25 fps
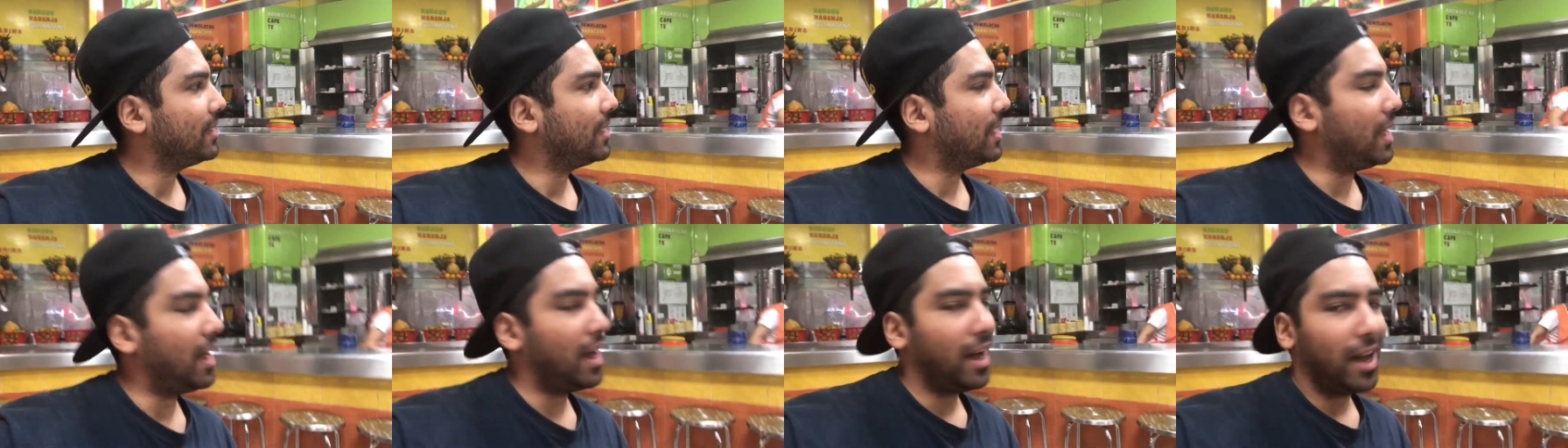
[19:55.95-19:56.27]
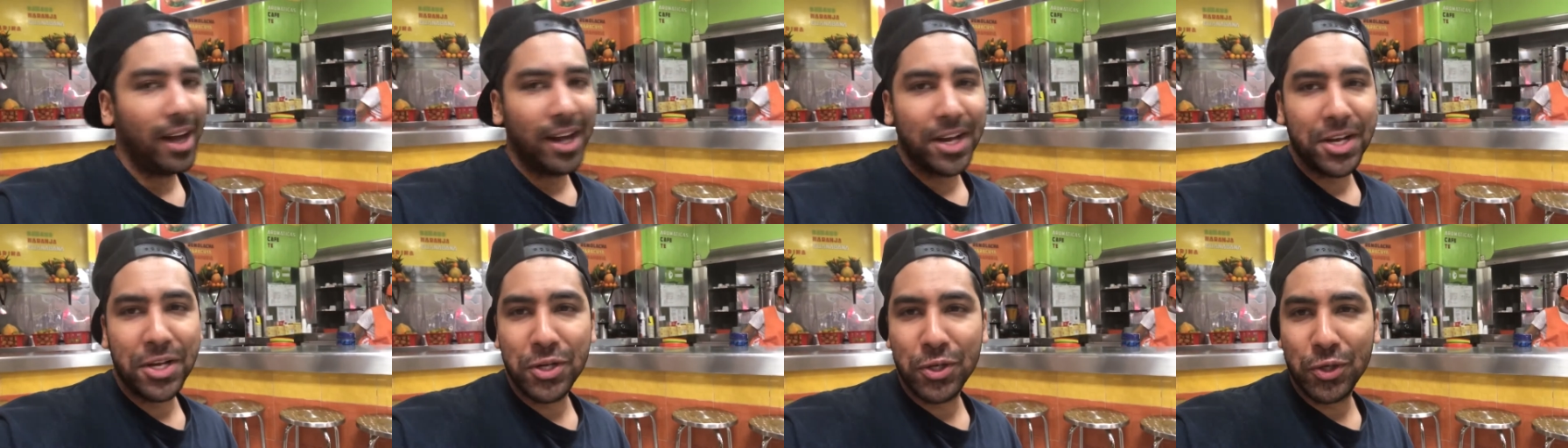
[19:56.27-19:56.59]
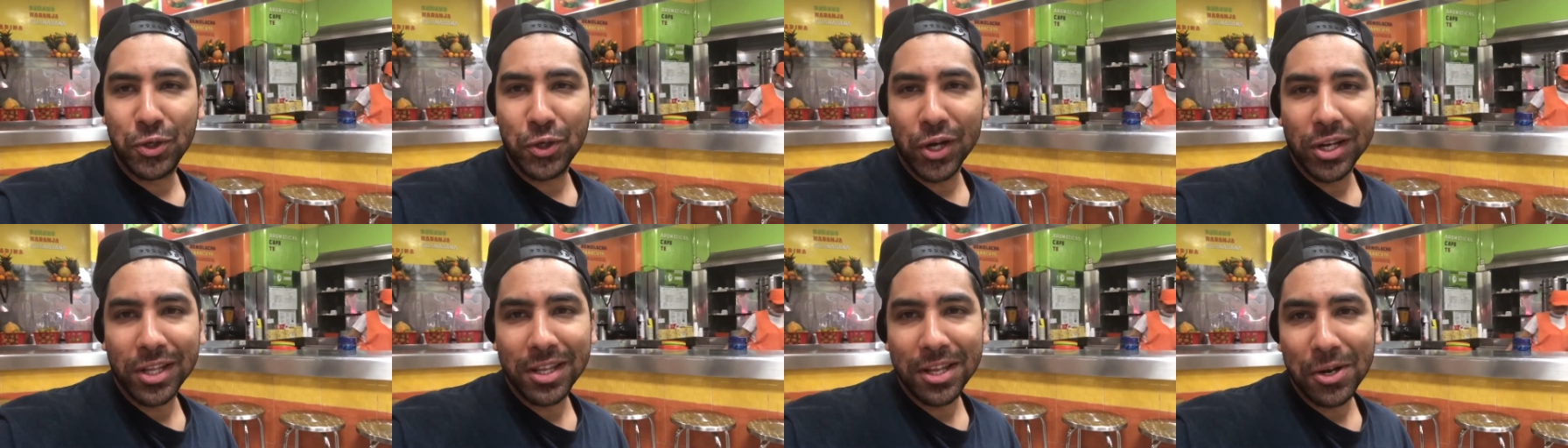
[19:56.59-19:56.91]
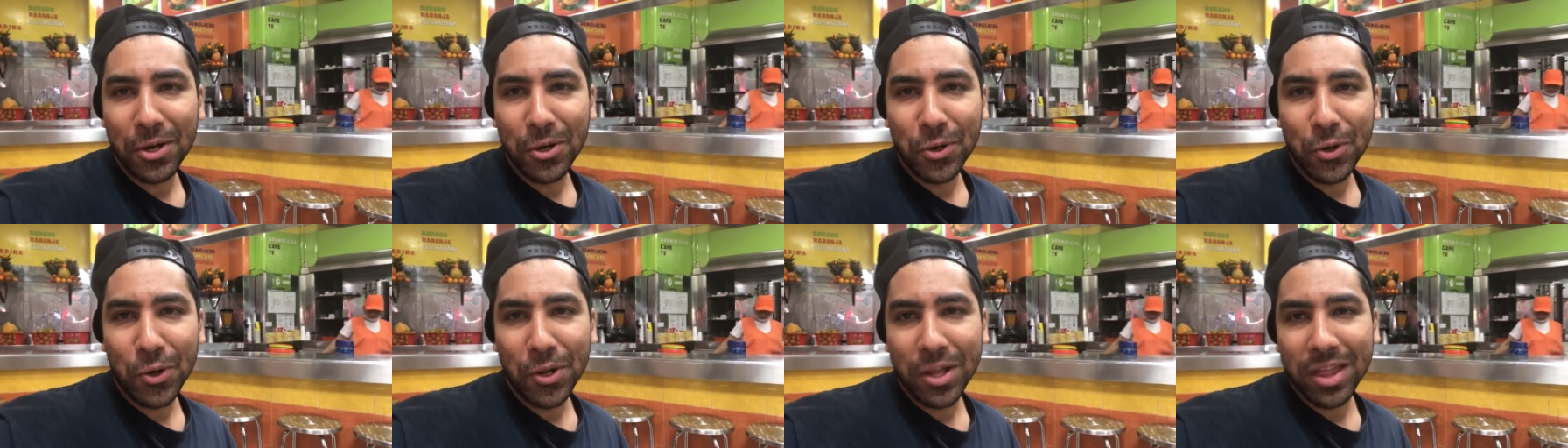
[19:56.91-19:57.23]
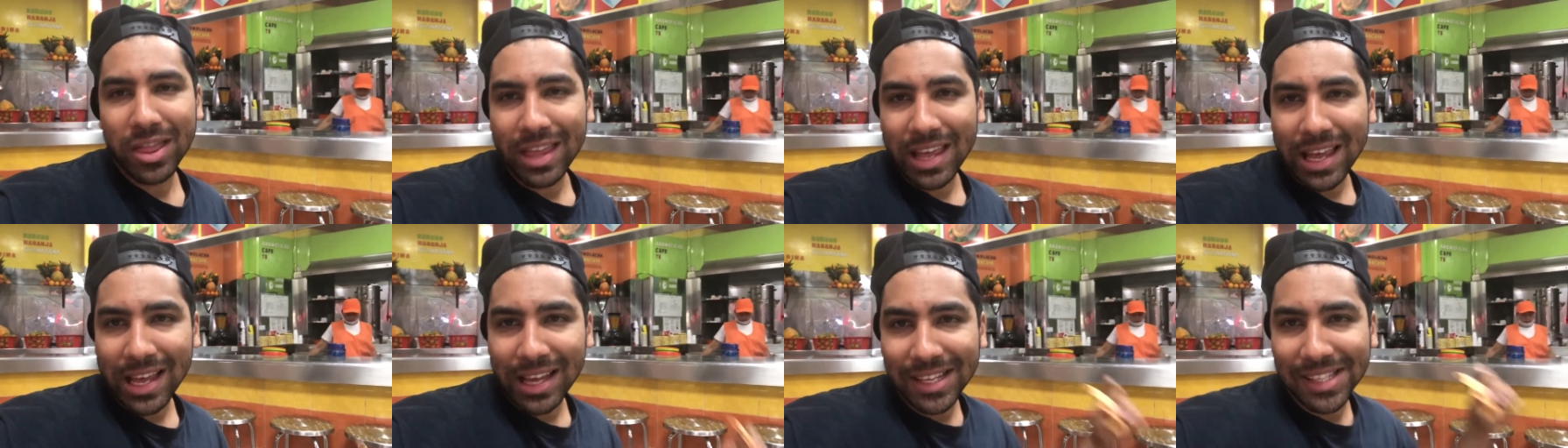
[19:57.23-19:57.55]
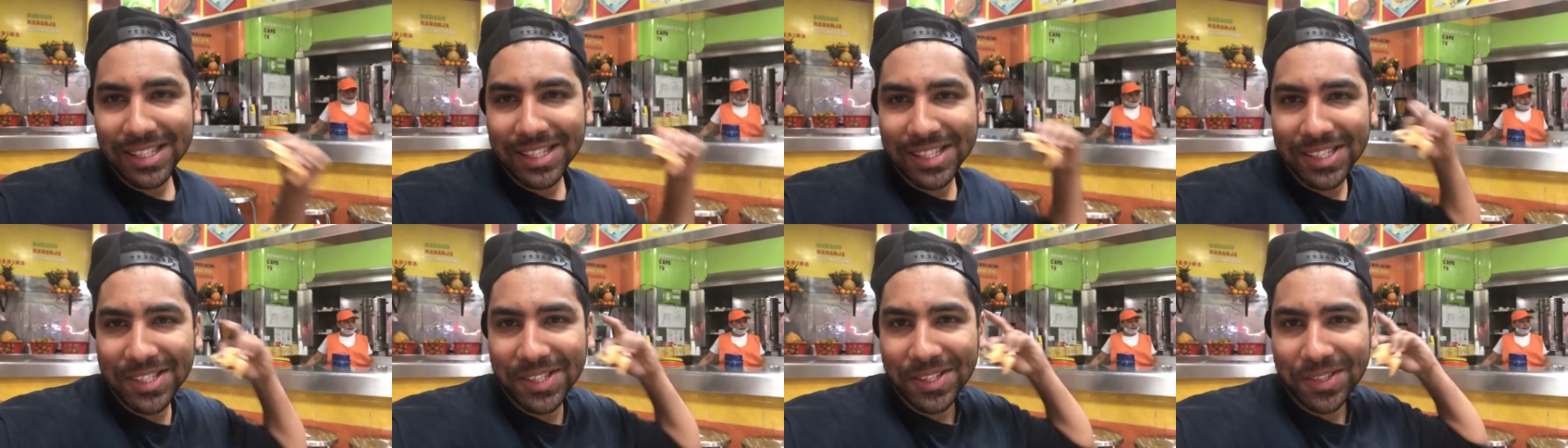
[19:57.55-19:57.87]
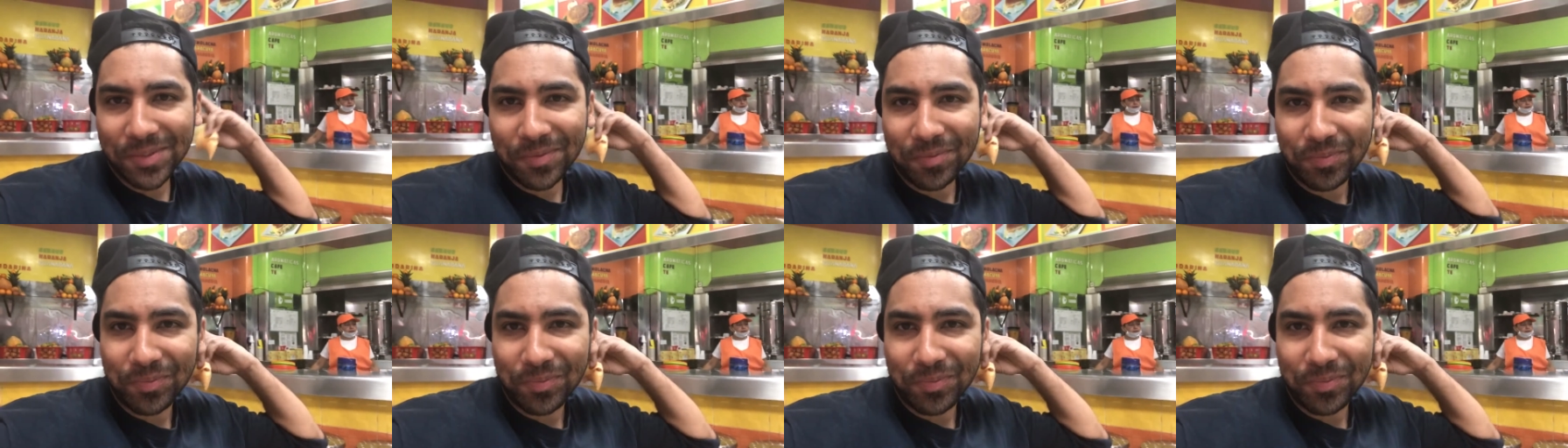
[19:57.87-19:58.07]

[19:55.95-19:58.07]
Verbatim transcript: uh, enjoy the little things.